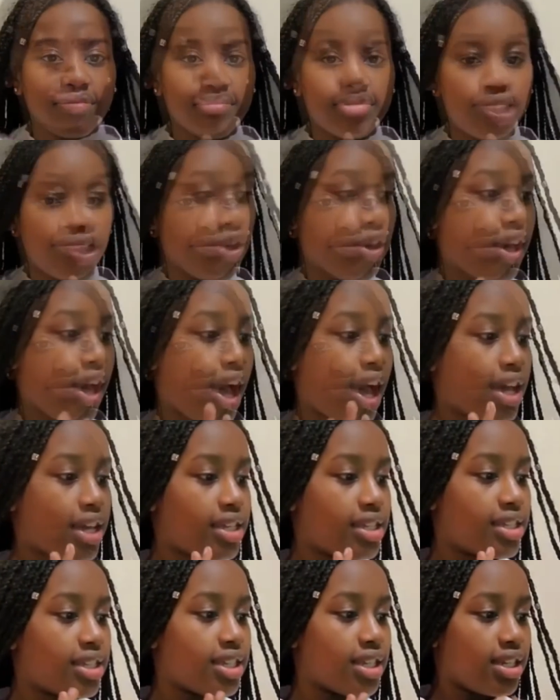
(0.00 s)
So, you
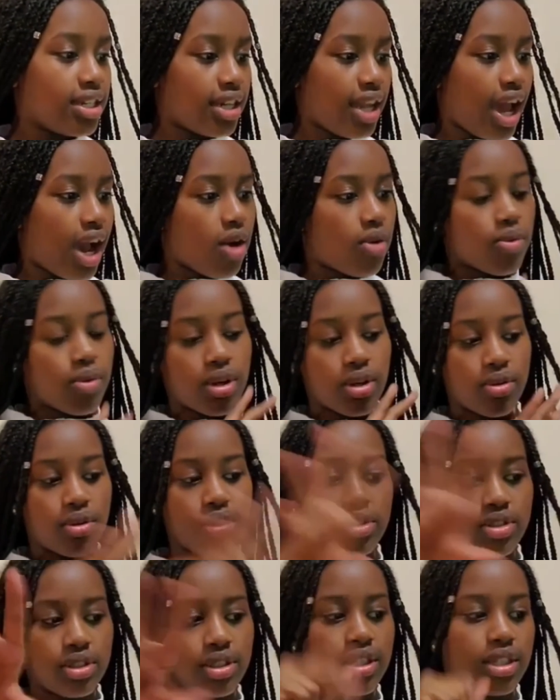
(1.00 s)
guys, now we're going
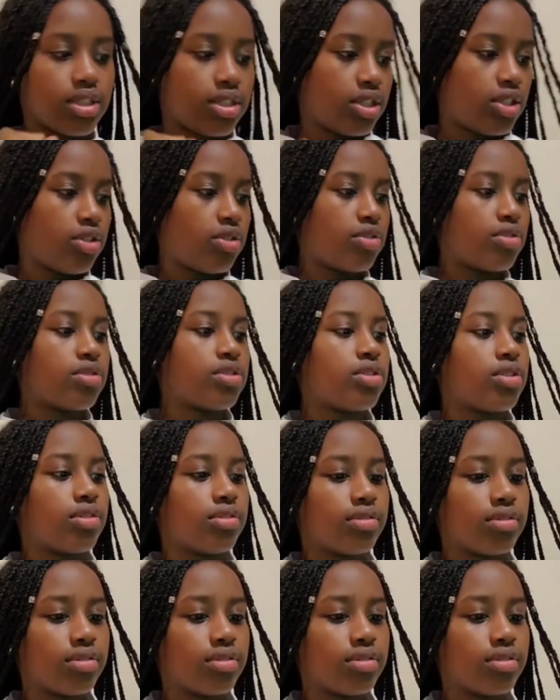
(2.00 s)
to continue. So,